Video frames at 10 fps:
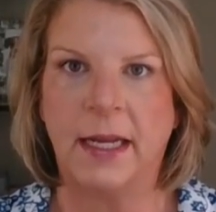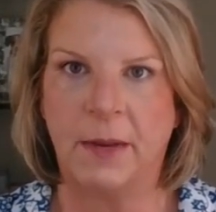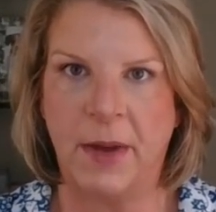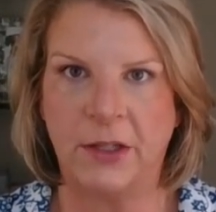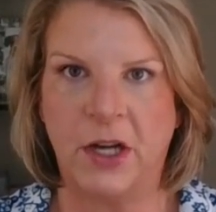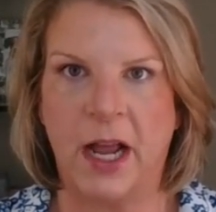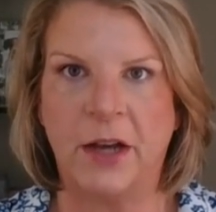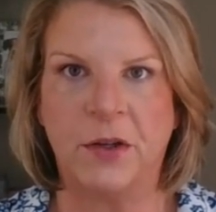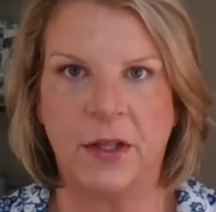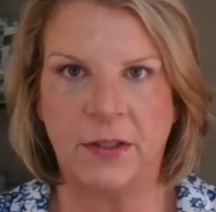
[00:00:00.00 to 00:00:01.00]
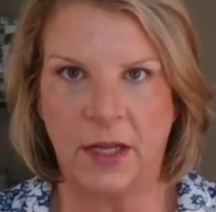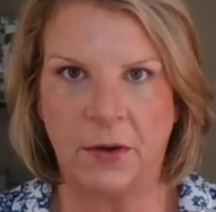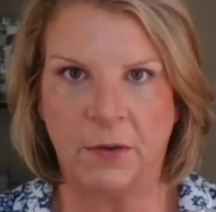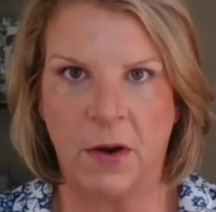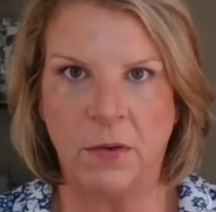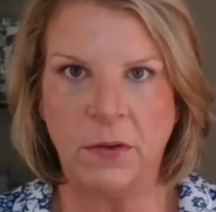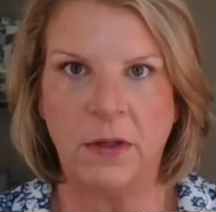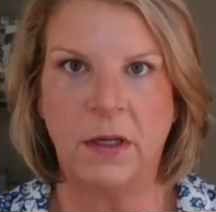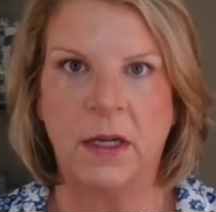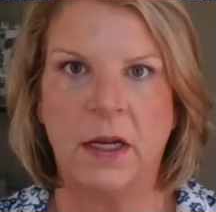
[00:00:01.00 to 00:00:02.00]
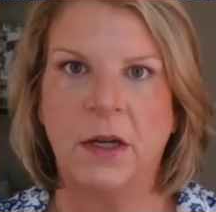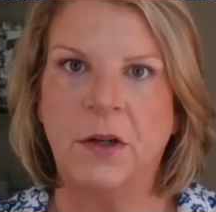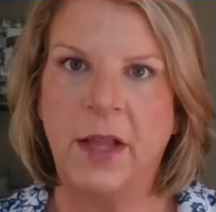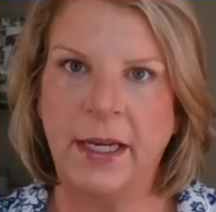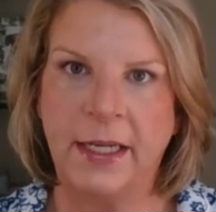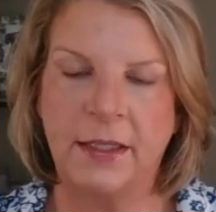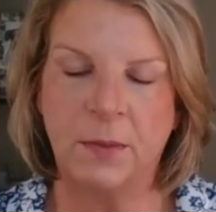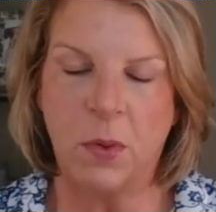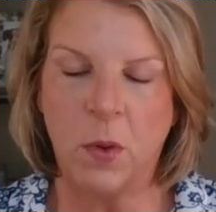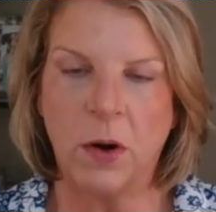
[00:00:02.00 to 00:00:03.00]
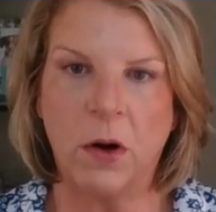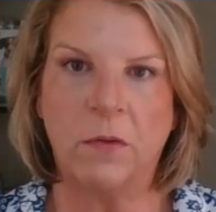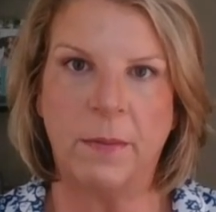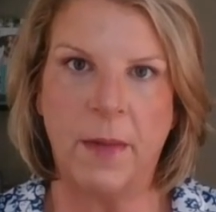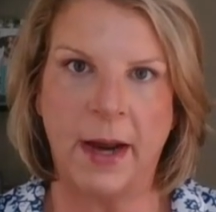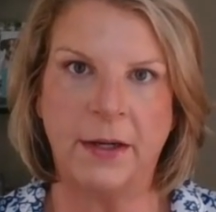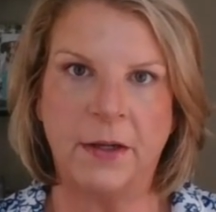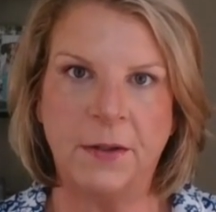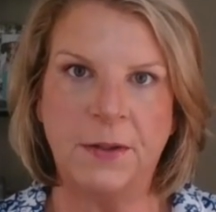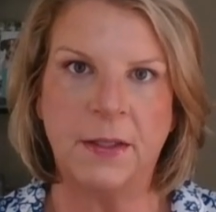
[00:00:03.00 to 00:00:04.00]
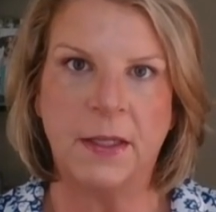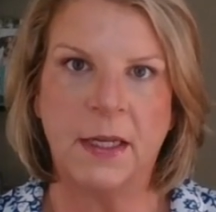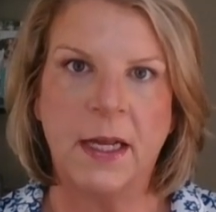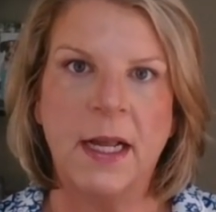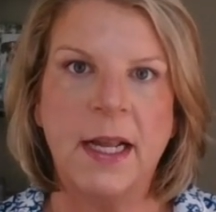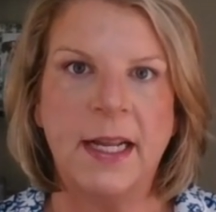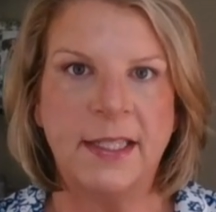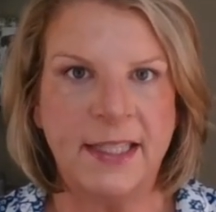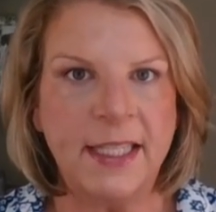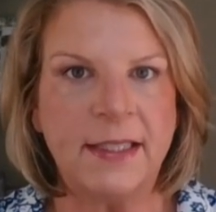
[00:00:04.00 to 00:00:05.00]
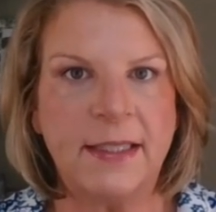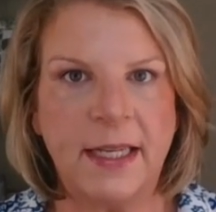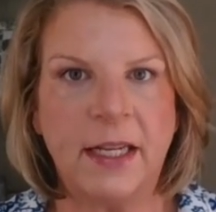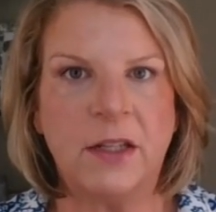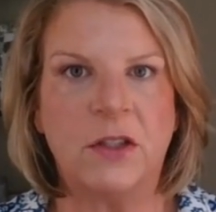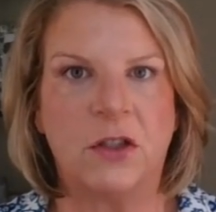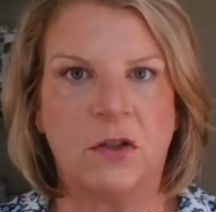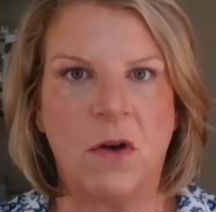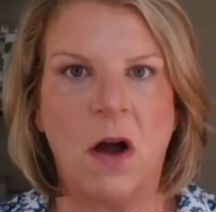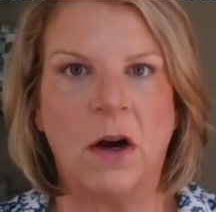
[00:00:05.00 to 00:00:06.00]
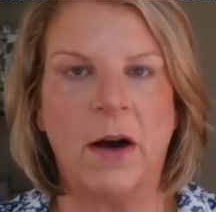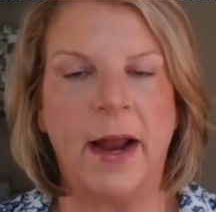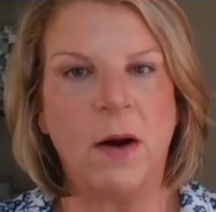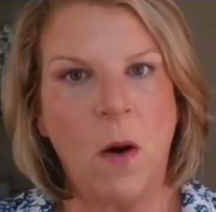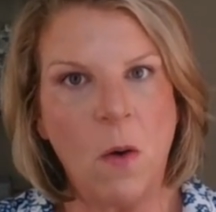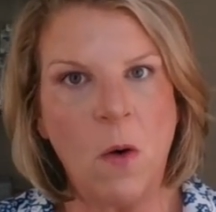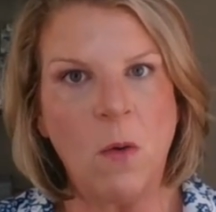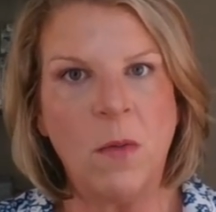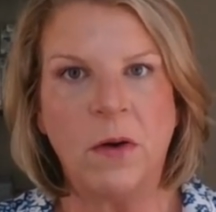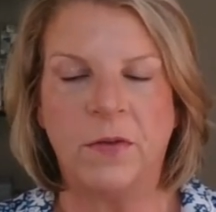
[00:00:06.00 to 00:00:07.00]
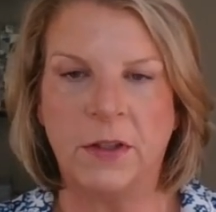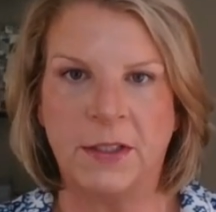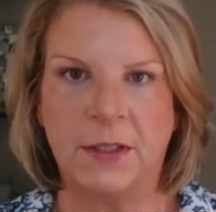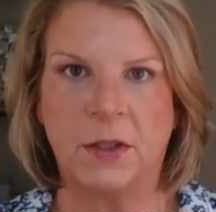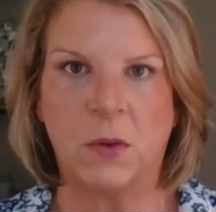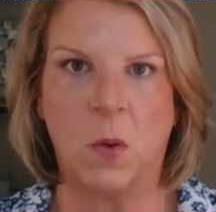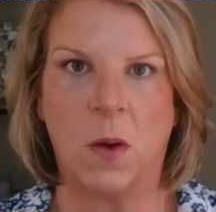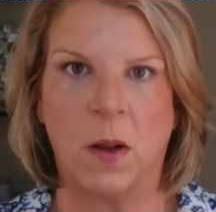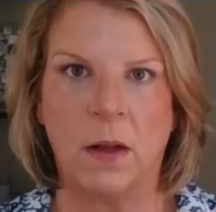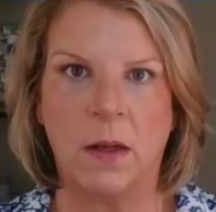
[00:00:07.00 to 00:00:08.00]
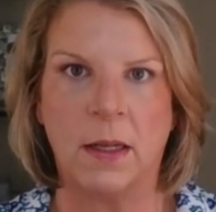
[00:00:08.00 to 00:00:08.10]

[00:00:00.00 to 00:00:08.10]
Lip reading: can my child do this on their own? Do they need support or reminders? Is this skill stronger at home versus school?